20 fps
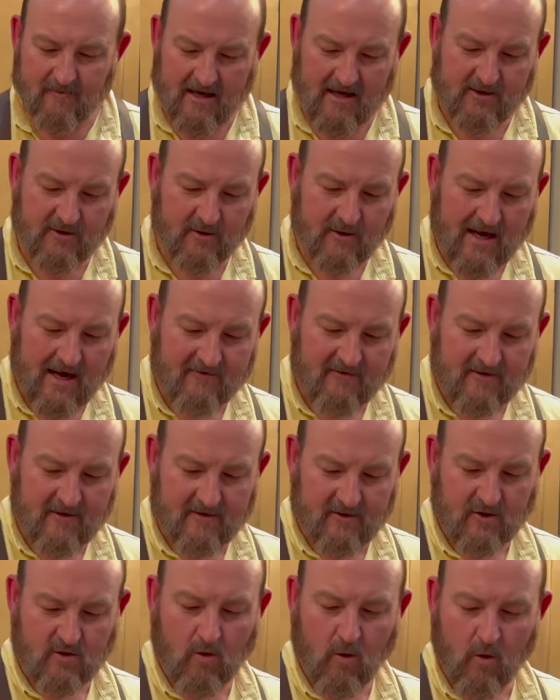do have
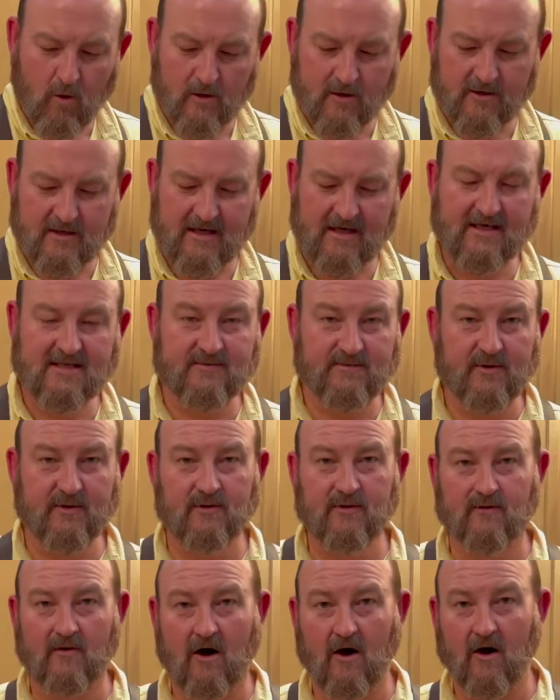another 1/4 teaspoon
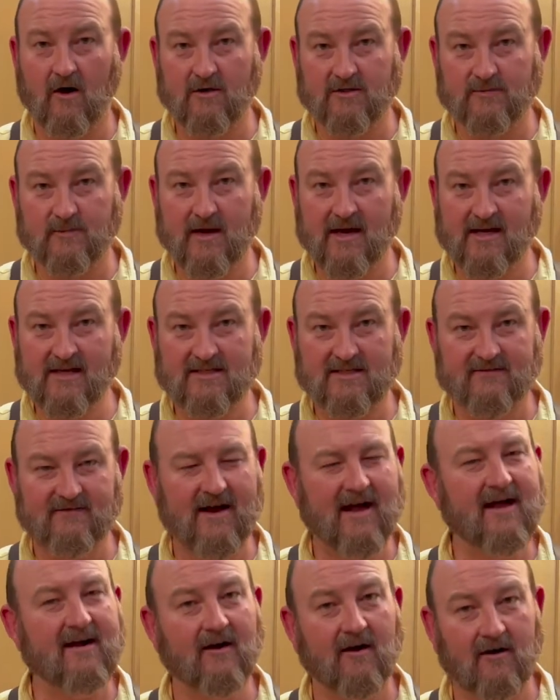of allspice. If I
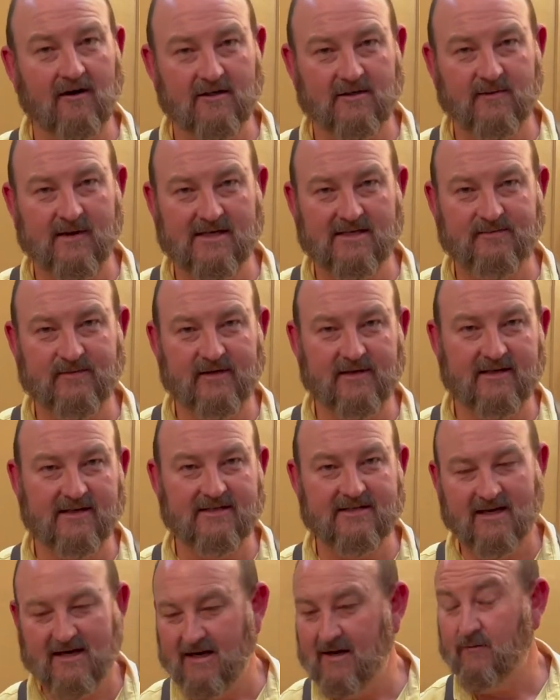had allspice
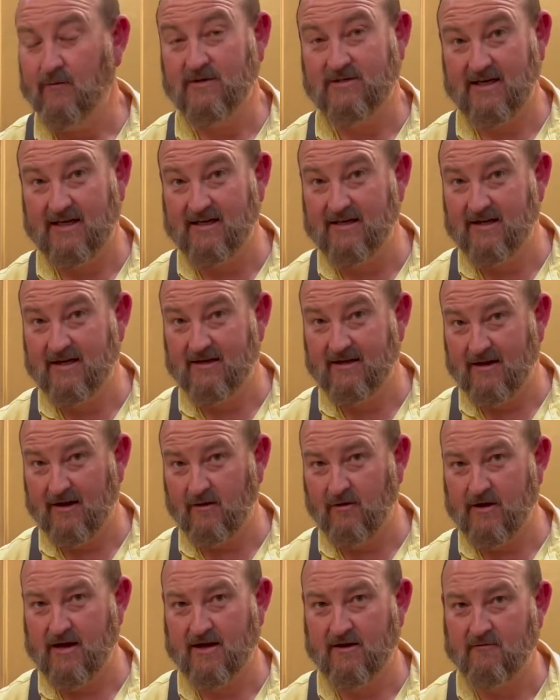berries, which I did not,
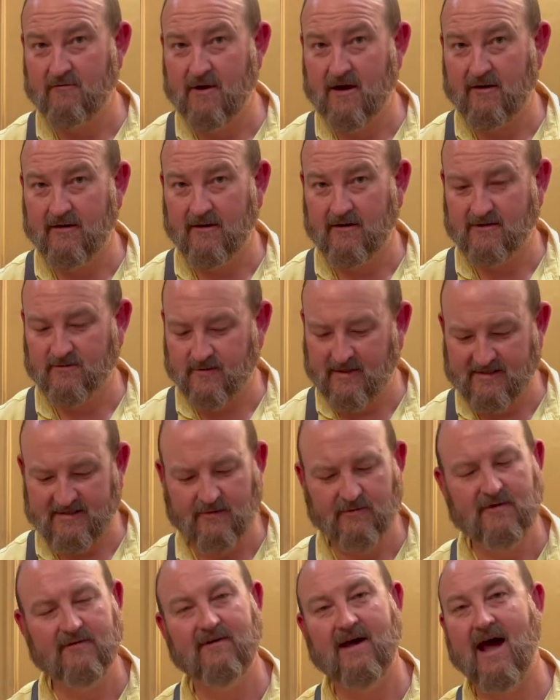only had ground allspice, I
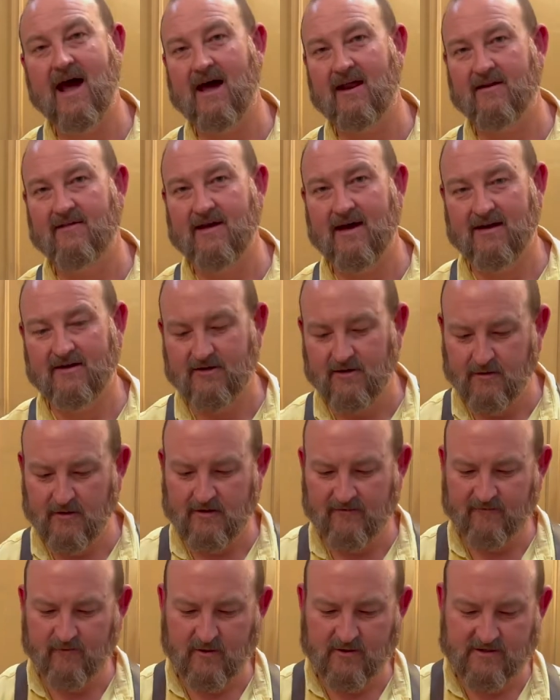would have added that to it.
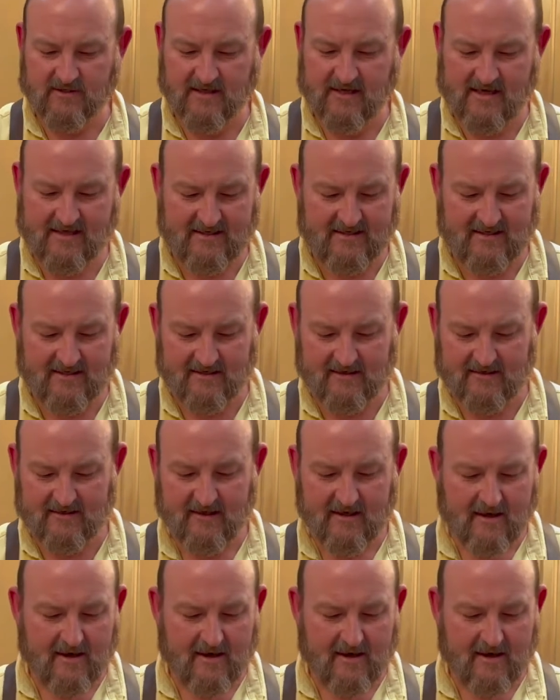Unfortunately, I didn't.